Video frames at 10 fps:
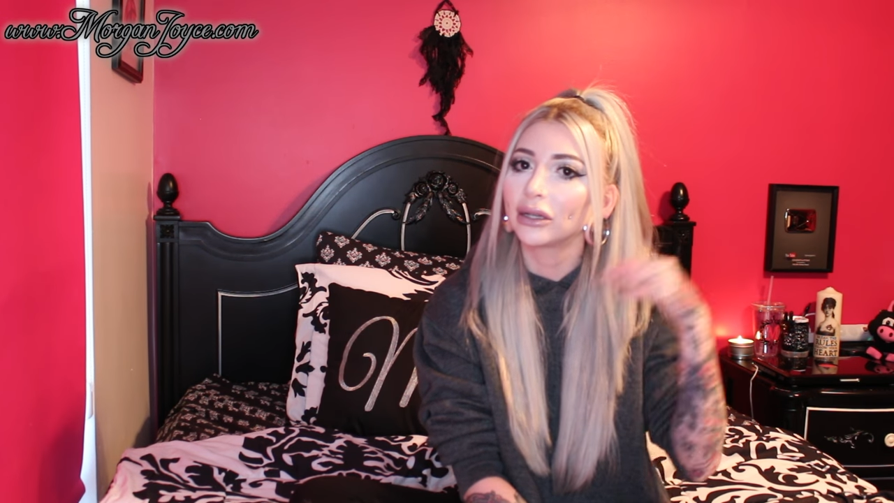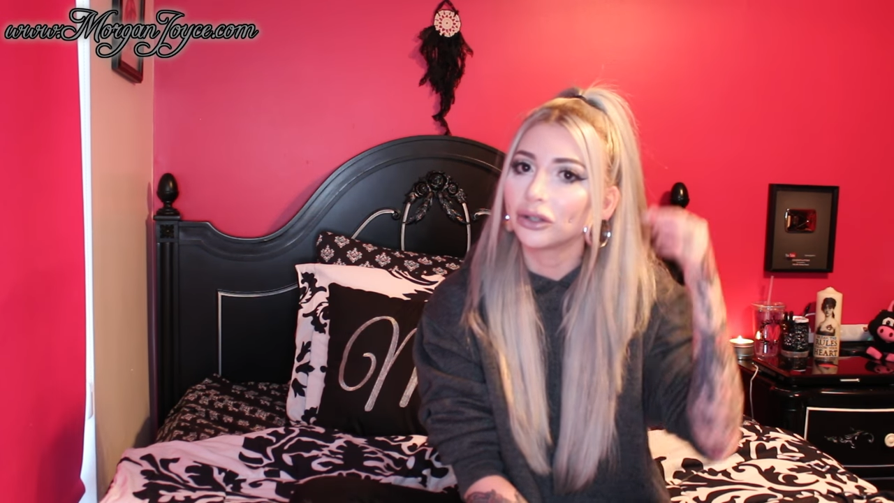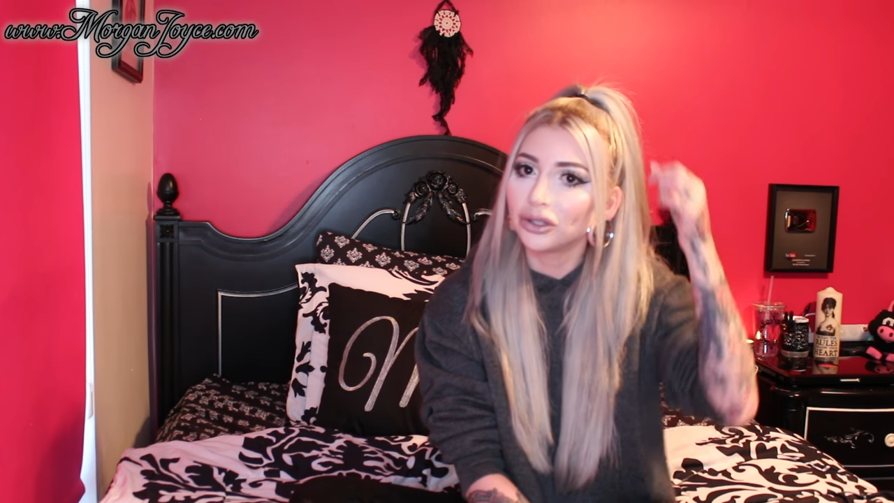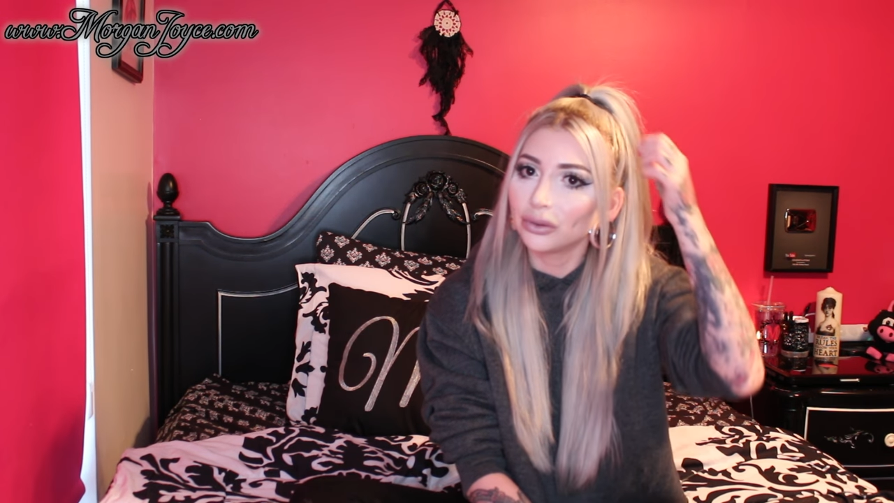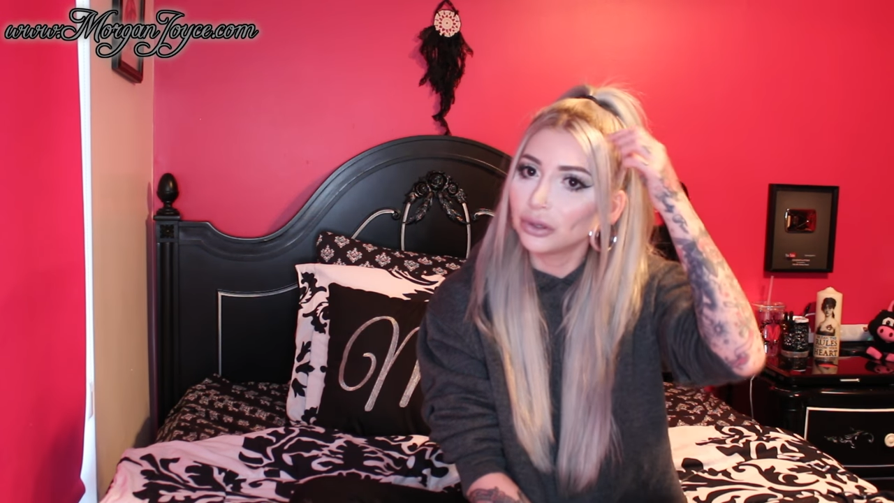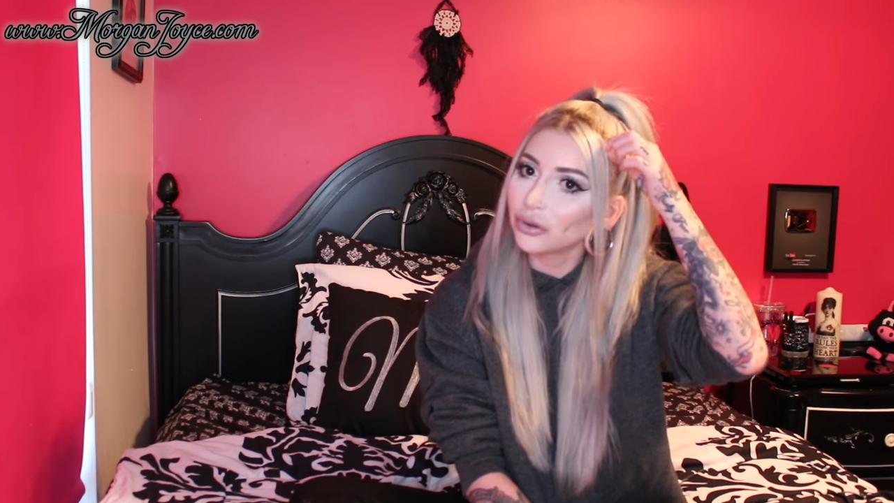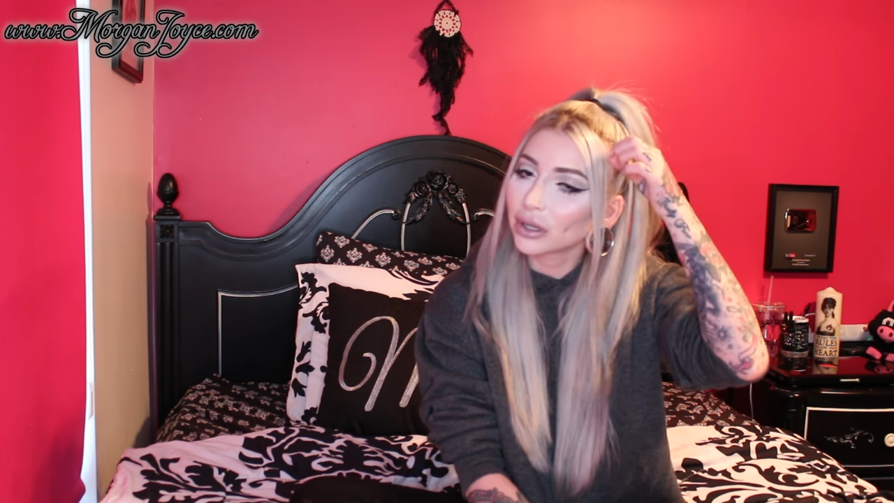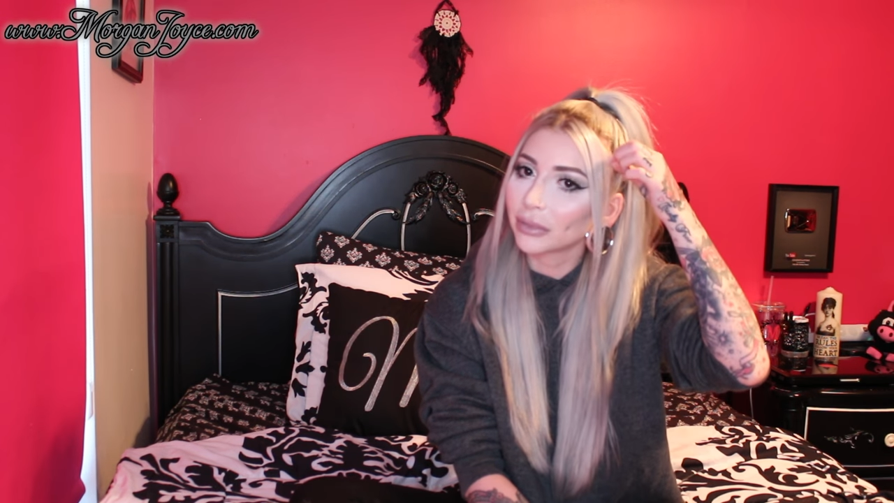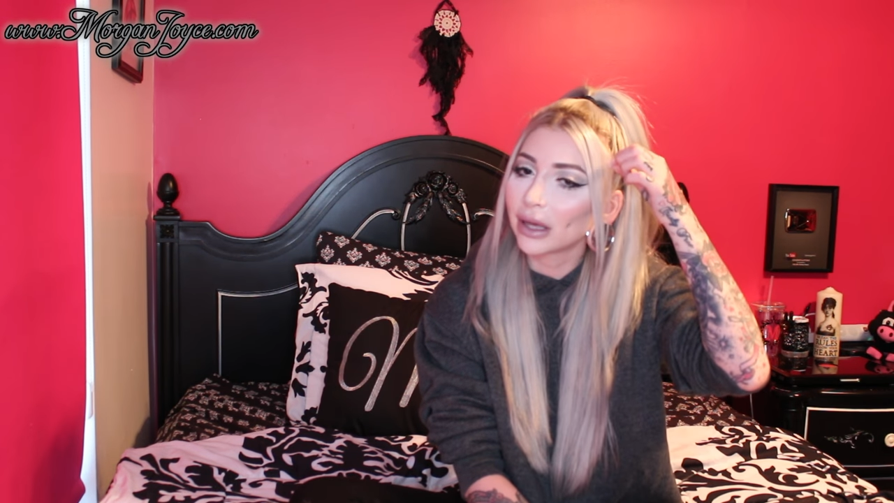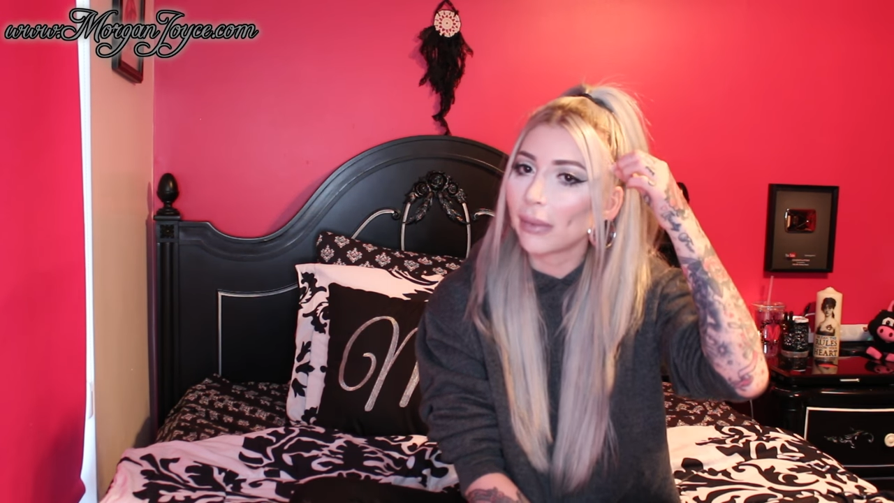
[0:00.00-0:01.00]
could you do
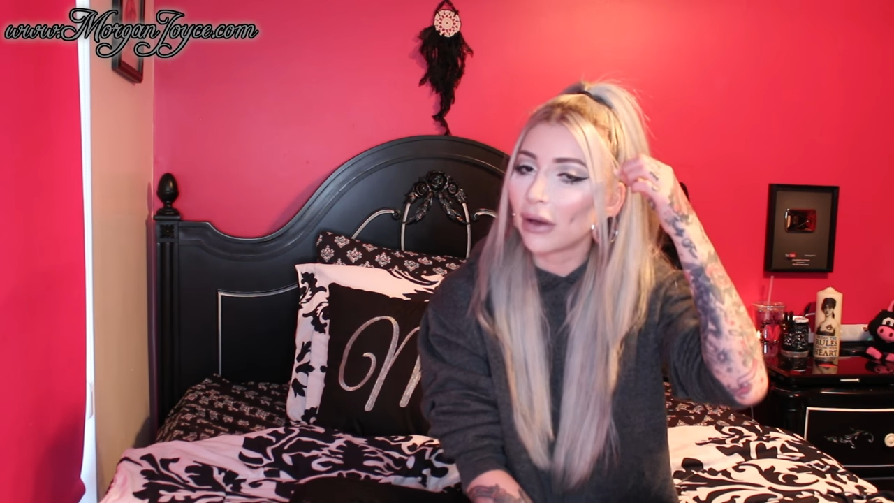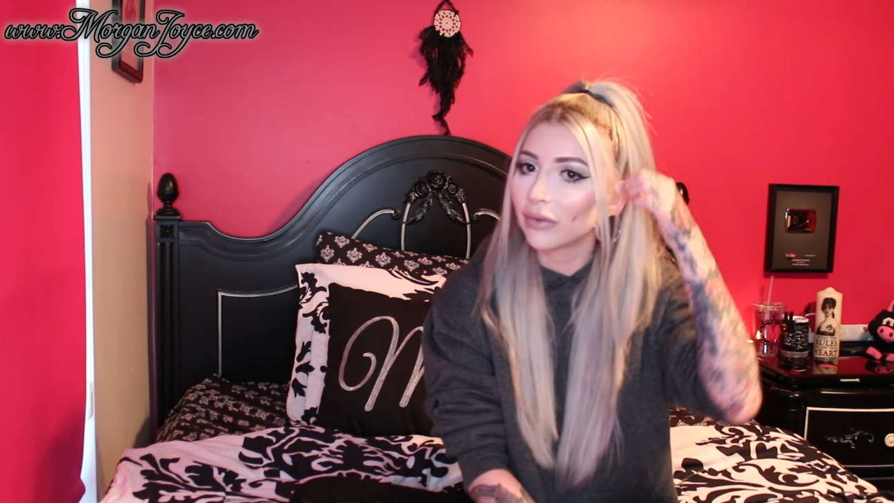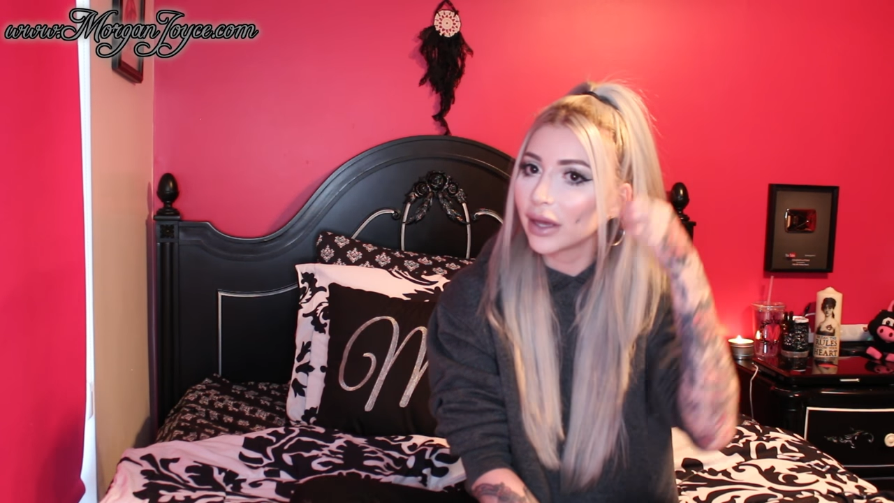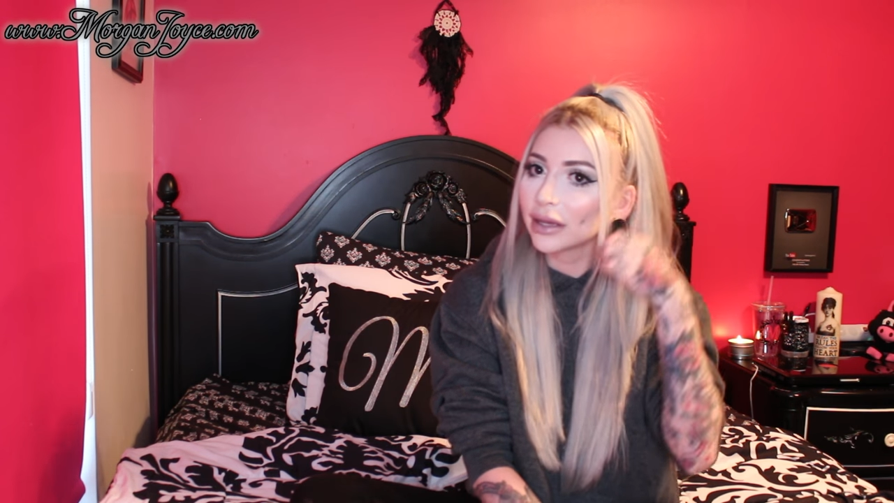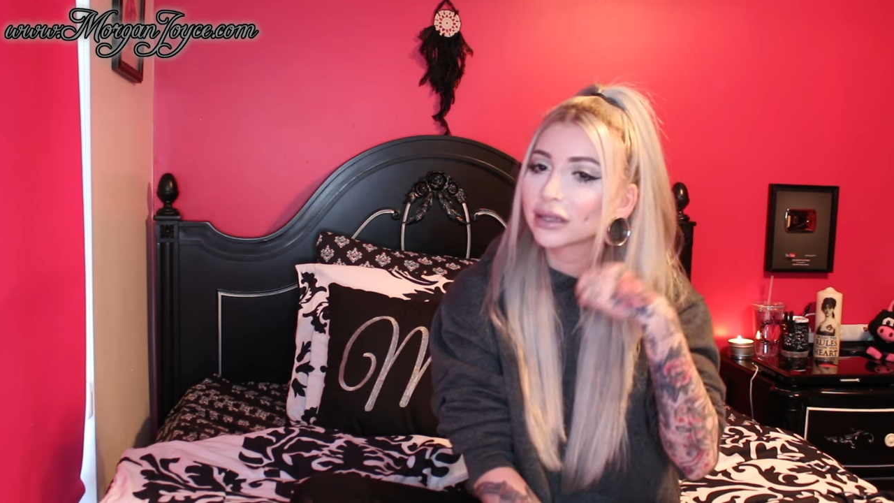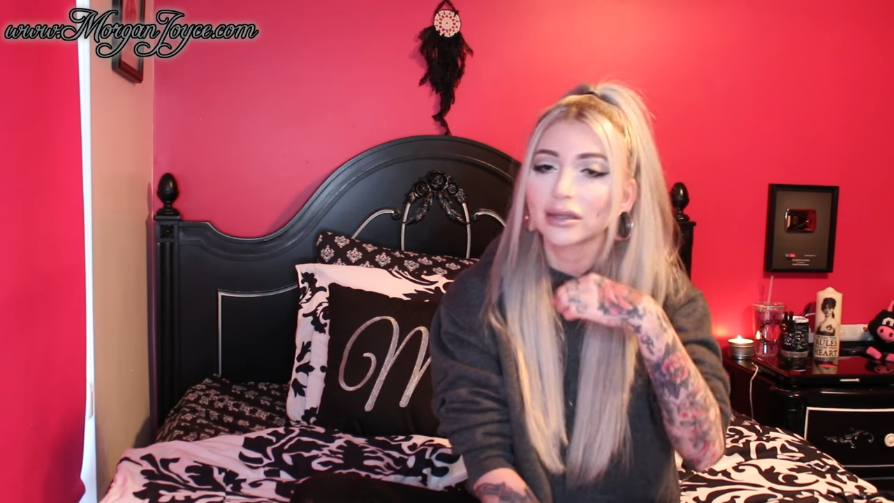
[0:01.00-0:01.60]
something about this?